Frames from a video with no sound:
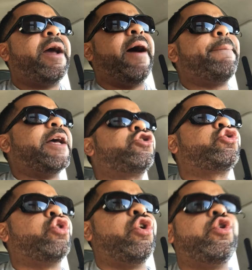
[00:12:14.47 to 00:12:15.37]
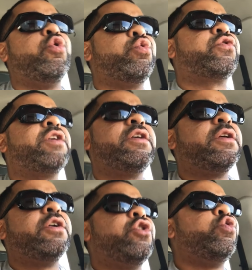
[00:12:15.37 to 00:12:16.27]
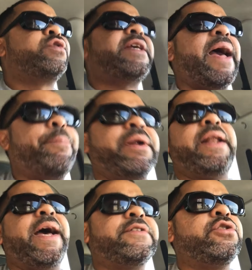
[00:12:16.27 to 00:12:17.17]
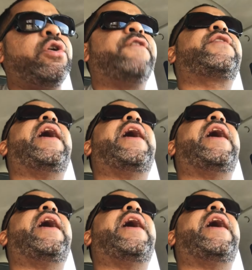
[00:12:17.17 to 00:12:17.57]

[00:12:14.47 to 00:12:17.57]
I'm not sure who's capitalizing off